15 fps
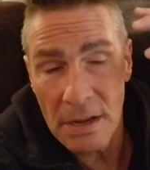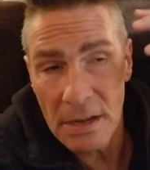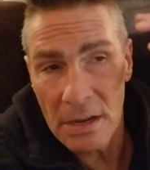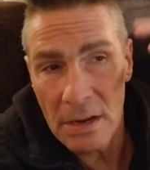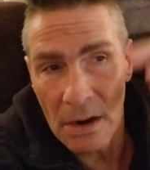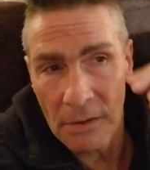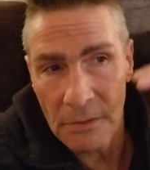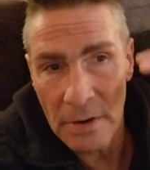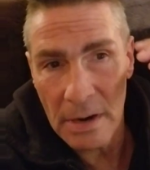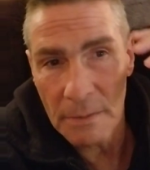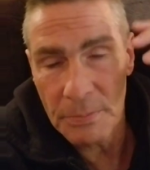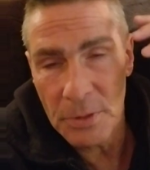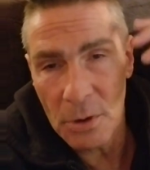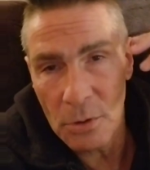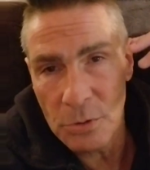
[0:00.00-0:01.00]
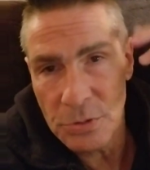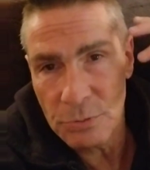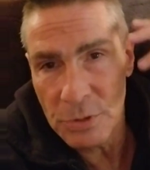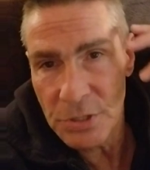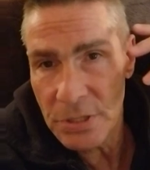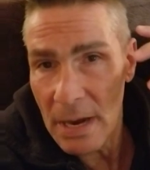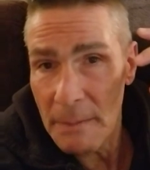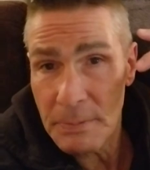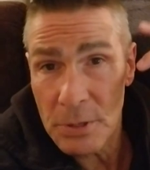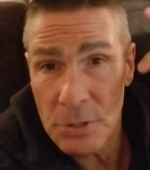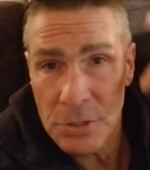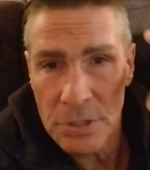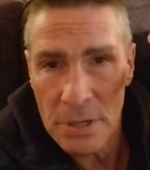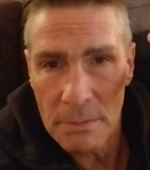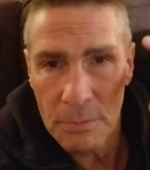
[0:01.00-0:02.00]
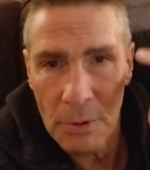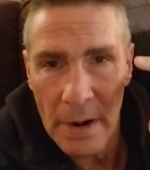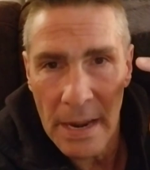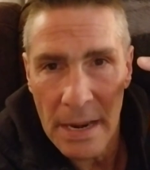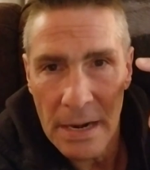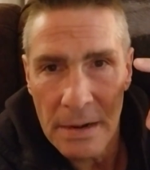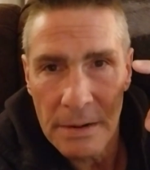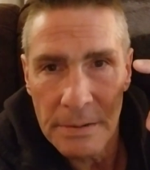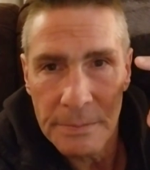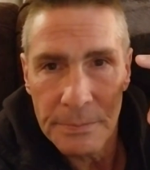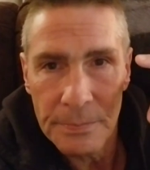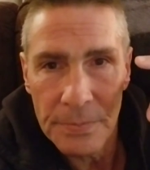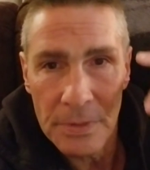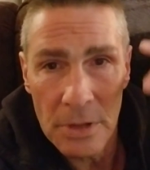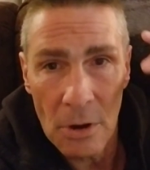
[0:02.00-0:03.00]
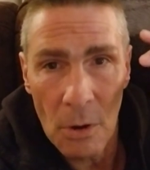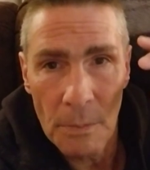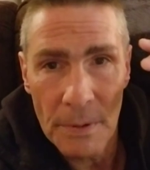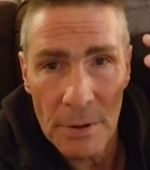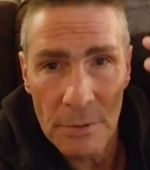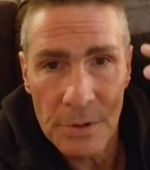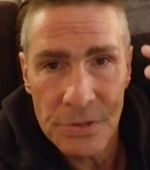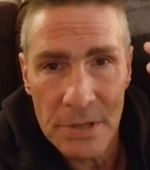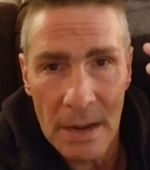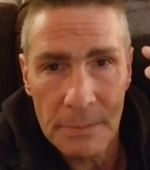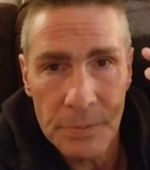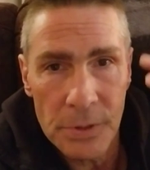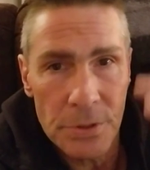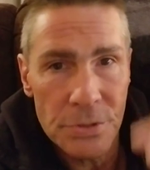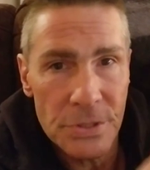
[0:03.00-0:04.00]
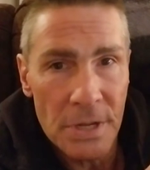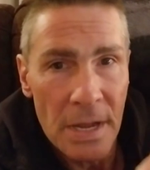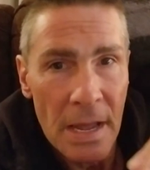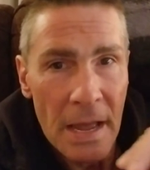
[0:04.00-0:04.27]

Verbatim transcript: covering up those receptors in your brain, the opiate receptors,